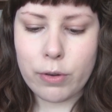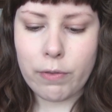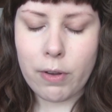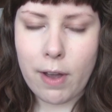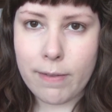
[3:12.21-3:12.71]
So if
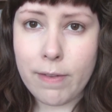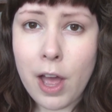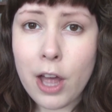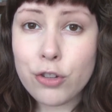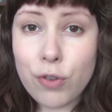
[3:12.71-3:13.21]
you have
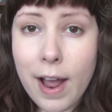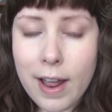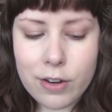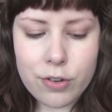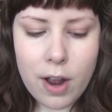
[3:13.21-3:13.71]

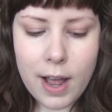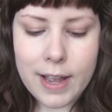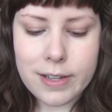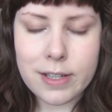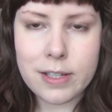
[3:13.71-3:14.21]
dry under
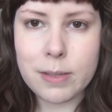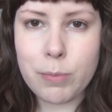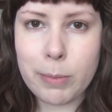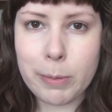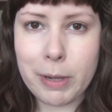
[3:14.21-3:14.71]
eyes, this is
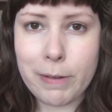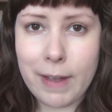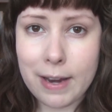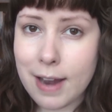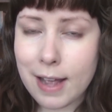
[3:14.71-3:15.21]
probably
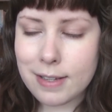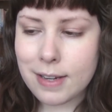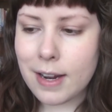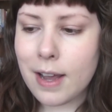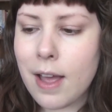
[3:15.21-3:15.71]

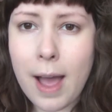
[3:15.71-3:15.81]
fantastic.